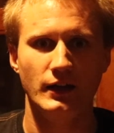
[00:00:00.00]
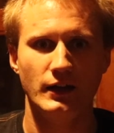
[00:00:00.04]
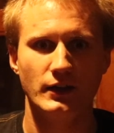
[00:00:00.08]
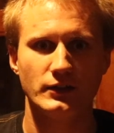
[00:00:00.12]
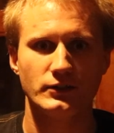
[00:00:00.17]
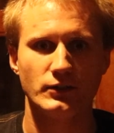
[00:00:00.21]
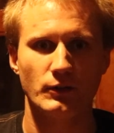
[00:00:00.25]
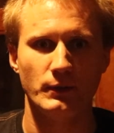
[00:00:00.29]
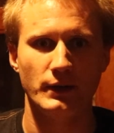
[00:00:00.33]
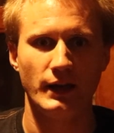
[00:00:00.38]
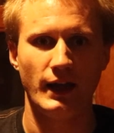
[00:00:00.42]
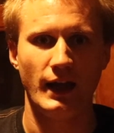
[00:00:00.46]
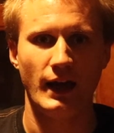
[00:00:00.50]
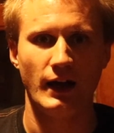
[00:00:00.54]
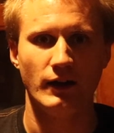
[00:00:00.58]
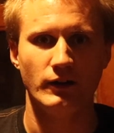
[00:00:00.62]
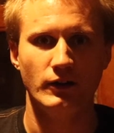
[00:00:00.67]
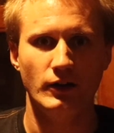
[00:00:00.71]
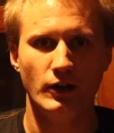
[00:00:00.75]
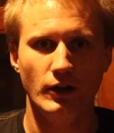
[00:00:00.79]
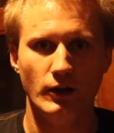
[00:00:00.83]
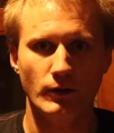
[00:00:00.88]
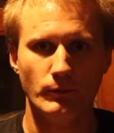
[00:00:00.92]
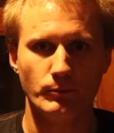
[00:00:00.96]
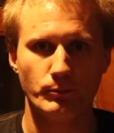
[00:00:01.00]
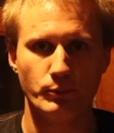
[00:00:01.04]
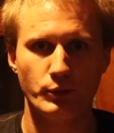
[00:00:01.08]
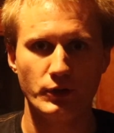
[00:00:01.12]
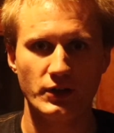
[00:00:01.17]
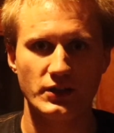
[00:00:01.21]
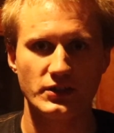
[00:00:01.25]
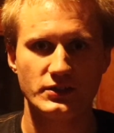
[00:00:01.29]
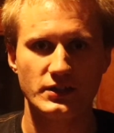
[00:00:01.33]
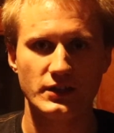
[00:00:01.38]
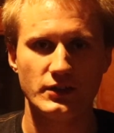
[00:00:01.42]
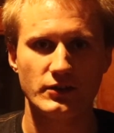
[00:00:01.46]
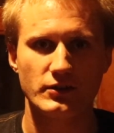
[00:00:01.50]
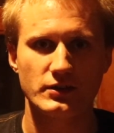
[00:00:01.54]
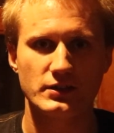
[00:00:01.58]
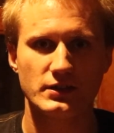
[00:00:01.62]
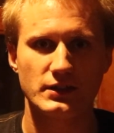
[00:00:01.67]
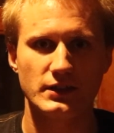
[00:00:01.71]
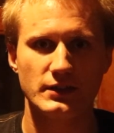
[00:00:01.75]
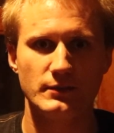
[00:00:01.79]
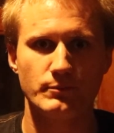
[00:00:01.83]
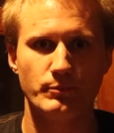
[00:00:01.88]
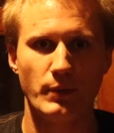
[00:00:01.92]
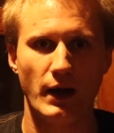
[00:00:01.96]
So we're now pretty
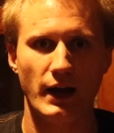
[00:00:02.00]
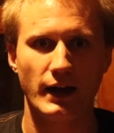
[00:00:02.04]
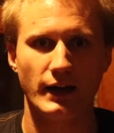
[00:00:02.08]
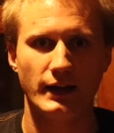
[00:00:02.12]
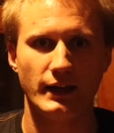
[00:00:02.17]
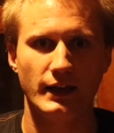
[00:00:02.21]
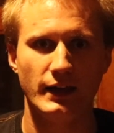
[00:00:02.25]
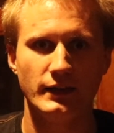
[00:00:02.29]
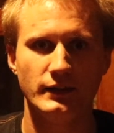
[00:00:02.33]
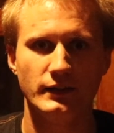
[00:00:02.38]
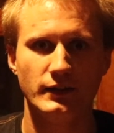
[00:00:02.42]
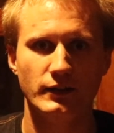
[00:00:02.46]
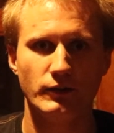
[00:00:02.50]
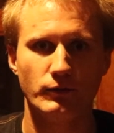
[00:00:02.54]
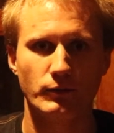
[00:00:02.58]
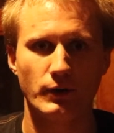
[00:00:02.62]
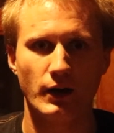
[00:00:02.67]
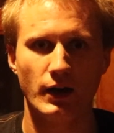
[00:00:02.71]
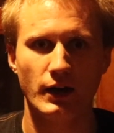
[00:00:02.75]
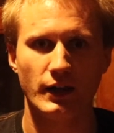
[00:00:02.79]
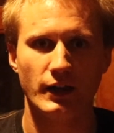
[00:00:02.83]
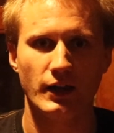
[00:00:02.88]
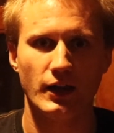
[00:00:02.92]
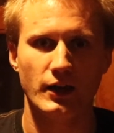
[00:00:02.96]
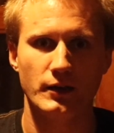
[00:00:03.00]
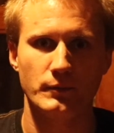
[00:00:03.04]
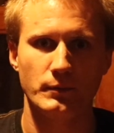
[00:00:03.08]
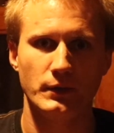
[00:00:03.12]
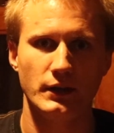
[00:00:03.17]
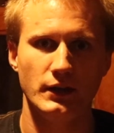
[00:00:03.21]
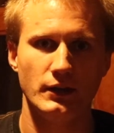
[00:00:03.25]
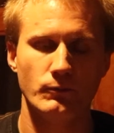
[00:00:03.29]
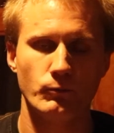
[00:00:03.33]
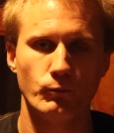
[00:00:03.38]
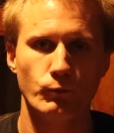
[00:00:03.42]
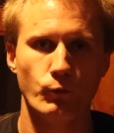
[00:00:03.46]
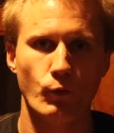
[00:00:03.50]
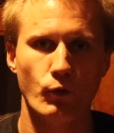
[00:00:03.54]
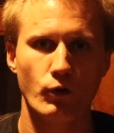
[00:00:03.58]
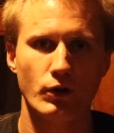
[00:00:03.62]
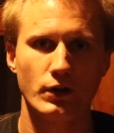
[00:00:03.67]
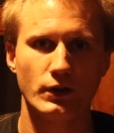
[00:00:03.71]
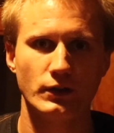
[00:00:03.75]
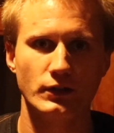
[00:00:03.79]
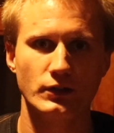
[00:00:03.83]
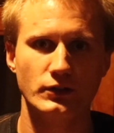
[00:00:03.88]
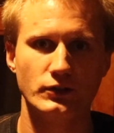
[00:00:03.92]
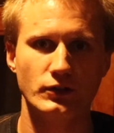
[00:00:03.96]
seriously bugging in. We're only going to be
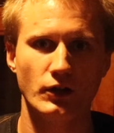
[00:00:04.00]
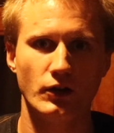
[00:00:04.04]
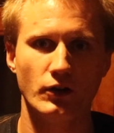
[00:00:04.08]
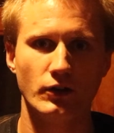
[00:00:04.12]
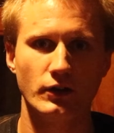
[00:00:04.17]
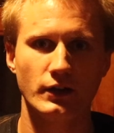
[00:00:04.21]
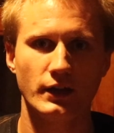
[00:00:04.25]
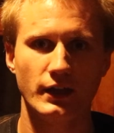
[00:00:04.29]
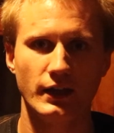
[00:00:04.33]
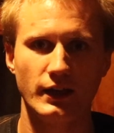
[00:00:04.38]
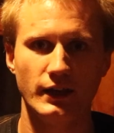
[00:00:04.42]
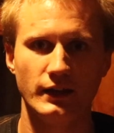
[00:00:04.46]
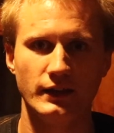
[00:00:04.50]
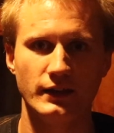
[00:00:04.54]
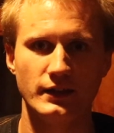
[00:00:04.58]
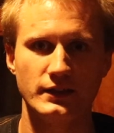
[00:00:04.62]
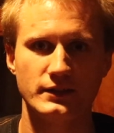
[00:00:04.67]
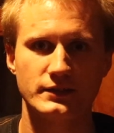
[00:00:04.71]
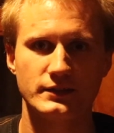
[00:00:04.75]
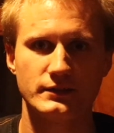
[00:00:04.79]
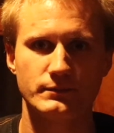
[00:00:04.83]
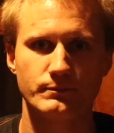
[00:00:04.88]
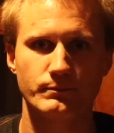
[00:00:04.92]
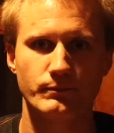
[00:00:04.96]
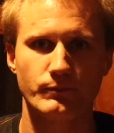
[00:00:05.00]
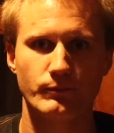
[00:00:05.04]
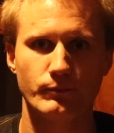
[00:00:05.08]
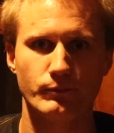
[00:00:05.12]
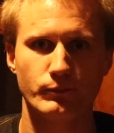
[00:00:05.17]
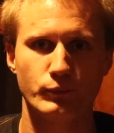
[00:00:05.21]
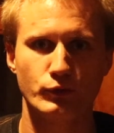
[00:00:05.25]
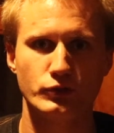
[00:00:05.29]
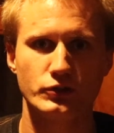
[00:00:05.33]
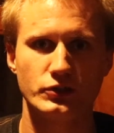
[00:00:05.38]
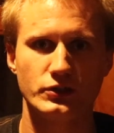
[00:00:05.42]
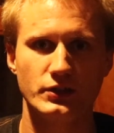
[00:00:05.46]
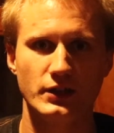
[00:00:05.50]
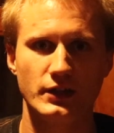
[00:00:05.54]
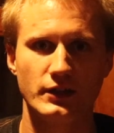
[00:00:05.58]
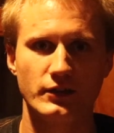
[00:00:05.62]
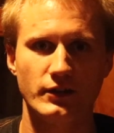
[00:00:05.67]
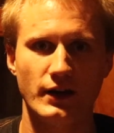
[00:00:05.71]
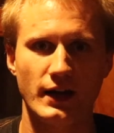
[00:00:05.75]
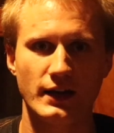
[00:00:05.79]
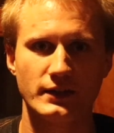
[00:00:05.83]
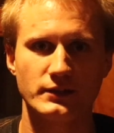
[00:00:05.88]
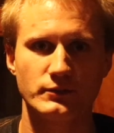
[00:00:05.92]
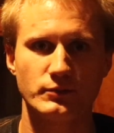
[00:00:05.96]
walking the dog in this bush
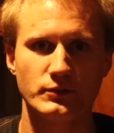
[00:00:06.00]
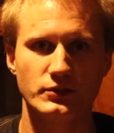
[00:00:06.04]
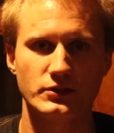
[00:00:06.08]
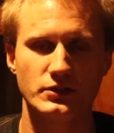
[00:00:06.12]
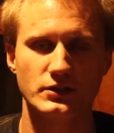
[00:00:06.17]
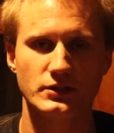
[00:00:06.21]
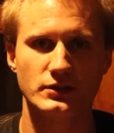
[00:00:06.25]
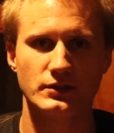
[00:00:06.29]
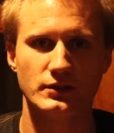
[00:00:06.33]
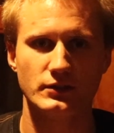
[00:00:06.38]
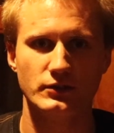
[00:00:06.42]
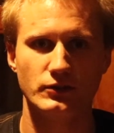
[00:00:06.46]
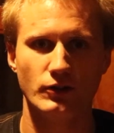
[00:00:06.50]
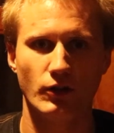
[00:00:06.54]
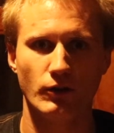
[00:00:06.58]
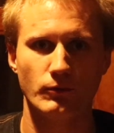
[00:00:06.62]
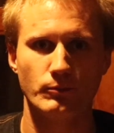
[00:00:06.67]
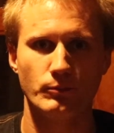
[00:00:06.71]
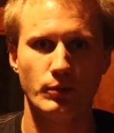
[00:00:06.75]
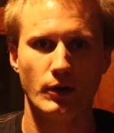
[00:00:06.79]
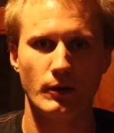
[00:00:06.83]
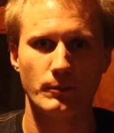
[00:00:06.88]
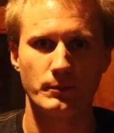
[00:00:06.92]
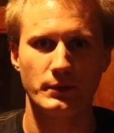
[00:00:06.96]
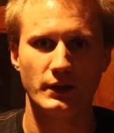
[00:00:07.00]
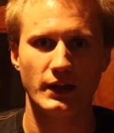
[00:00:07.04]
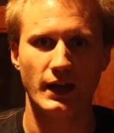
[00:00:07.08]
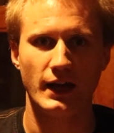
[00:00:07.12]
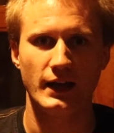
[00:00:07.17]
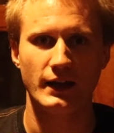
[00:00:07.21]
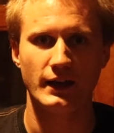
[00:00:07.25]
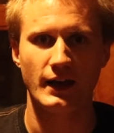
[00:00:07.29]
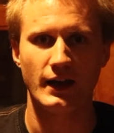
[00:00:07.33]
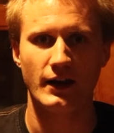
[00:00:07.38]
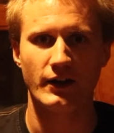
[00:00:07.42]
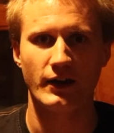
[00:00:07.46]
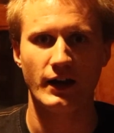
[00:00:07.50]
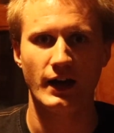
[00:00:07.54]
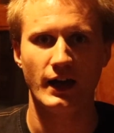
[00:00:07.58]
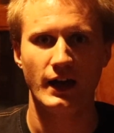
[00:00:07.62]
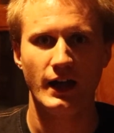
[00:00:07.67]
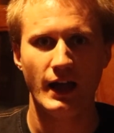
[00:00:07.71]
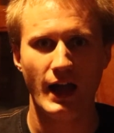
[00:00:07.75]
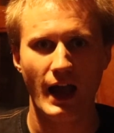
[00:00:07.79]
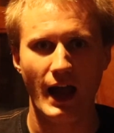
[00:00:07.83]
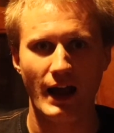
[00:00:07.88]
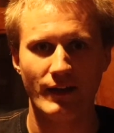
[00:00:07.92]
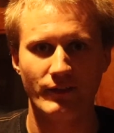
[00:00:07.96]
near us, which is non-populated area,
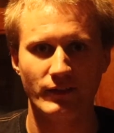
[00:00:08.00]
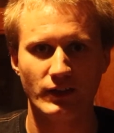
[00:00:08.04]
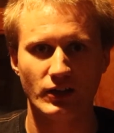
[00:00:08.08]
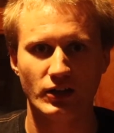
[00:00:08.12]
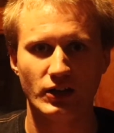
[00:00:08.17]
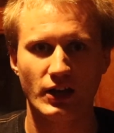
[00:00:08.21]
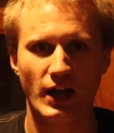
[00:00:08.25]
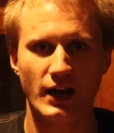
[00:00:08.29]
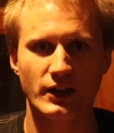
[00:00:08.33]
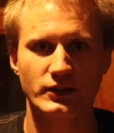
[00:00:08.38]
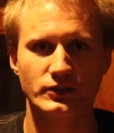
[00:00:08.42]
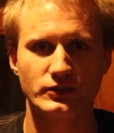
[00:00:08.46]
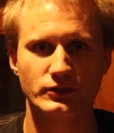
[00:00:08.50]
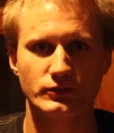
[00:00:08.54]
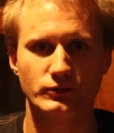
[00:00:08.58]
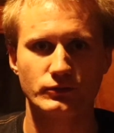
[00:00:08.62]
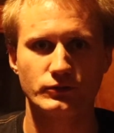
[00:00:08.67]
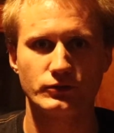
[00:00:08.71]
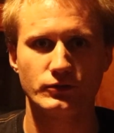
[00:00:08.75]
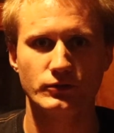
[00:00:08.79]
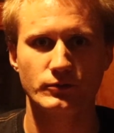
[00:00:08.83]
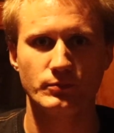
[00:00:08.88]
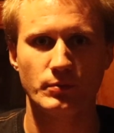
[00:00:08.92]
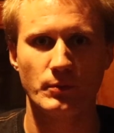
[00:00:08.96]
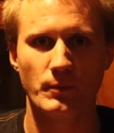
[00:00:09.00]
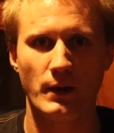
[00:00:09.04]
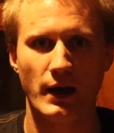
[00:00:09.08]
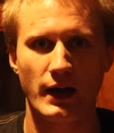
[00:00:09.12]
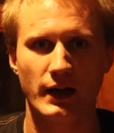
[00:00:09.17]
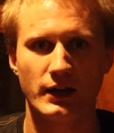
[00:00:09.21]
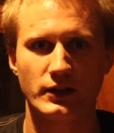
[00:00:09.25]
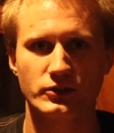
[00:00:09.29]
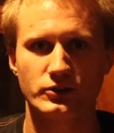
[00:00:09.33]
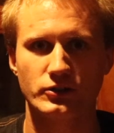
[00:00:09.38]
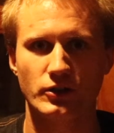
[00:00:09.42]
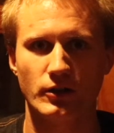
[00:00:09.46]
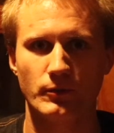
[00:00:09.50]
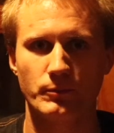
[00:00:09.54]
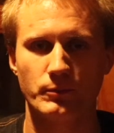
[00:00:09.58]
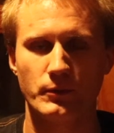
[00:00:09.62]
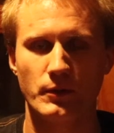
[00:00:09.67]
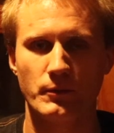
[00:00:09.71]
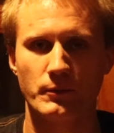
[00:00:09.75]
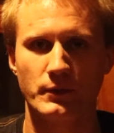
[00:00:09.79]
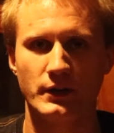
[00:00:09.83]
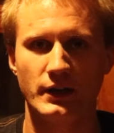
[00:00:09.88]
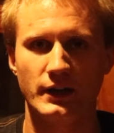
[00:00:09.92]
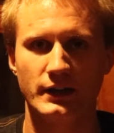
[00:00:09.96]
and the occasional supermarket shop
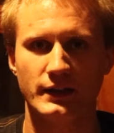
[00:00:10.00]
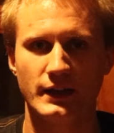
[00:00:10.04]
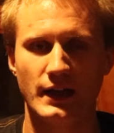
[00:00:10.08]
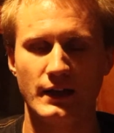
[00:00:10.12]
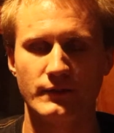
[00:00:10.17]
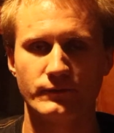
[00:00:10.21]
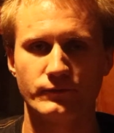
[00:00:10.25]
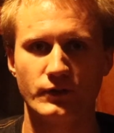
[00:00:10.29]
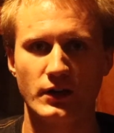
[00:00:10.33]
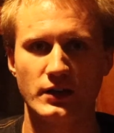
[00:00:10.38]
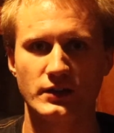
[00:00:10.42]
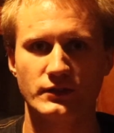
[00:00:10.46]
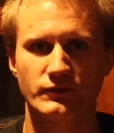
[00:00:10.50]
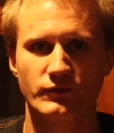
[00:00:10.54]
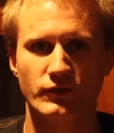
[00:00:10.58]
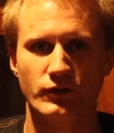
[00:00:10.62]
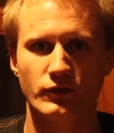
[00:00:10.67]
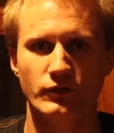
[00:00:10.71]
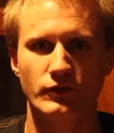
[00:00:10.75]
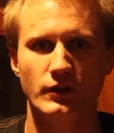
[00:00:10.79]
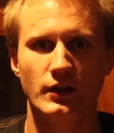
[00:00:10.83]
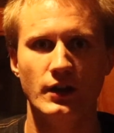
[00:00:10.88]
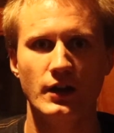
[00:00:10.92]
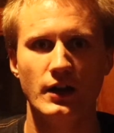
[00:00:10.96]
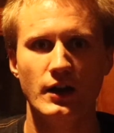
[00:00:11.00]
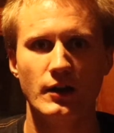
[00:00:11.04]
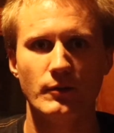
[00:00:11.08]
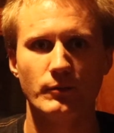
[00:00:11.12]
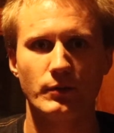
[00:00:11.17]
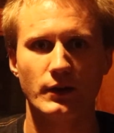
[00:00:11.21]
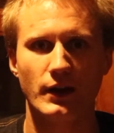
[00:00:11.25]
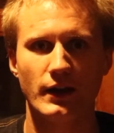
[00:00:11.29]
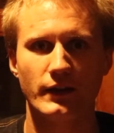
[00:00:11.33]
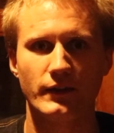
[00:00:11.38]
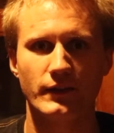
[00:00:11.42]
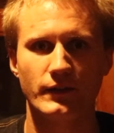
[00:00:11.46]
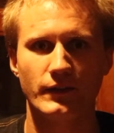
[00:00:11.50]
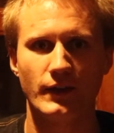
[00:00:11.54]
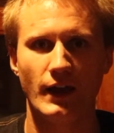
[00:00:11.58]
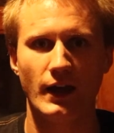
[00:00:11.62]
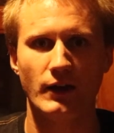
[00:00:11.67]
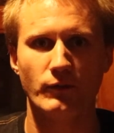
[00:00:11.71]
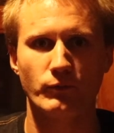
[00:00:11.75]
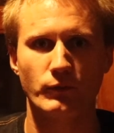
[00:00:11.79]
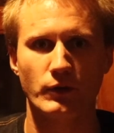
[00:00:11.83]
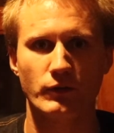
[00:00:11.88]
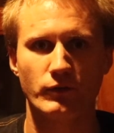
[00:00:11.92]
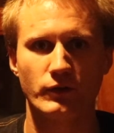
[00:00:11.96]
when we need that fresh food. But other than
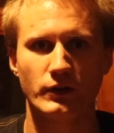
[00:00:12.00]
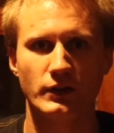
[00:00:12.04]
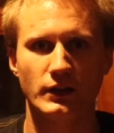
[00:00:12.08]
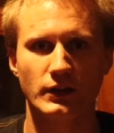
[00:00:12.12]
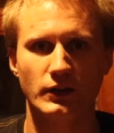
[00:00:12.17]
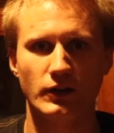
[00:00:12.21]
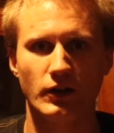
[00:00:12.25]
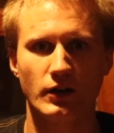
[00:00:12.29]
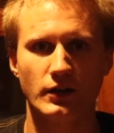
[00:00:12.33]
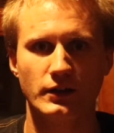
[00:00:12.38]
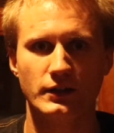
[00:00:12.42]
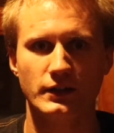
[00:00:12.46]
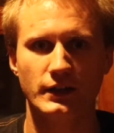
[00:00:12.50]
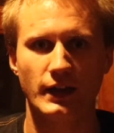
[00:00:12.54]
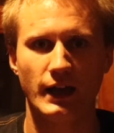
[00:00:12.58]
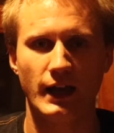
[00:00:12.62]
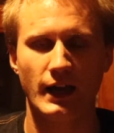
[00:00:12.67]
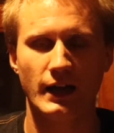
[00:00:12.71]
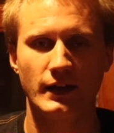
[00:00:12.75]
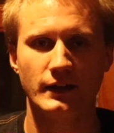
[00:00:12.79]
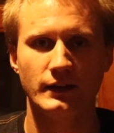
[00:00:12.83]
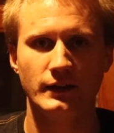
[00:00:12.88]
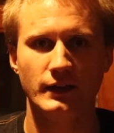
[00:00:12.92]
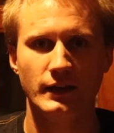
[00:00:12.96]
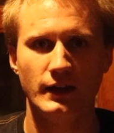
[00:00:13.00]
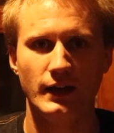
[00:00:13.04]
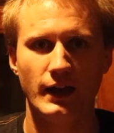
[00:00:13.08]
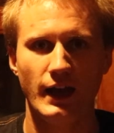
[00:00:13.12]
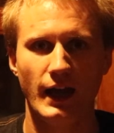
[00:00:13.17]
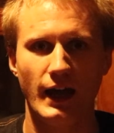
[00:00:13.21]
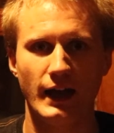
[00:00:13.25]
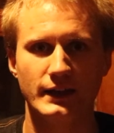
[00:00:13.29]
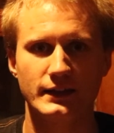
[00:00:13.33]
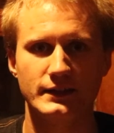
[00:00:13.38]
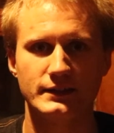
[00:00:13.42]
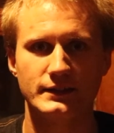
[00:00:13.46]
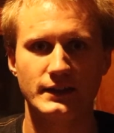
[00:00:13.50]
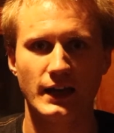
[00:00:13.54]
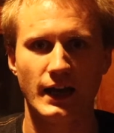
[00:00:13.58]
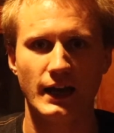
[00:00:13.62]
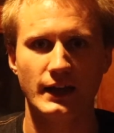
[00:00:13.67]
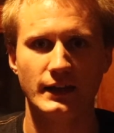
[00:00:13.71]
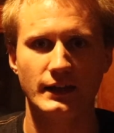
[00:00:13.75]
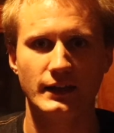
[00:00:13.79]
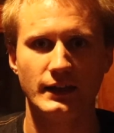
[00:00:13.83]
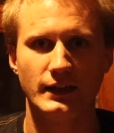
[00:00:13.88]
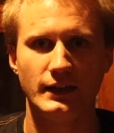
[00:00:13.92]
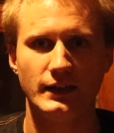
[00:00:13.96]
that, we're really locking down and
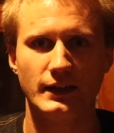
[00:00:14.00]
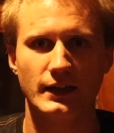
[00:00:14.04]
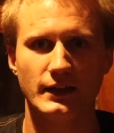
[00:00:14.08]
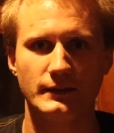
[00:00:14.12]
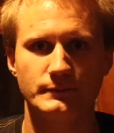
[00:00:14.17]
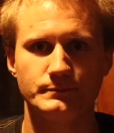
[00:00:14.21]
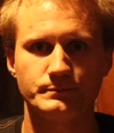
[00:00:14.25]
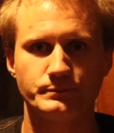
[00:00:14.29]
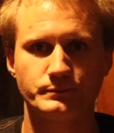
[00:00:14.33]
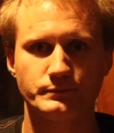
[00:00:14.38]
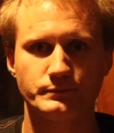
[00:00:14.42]
staying here.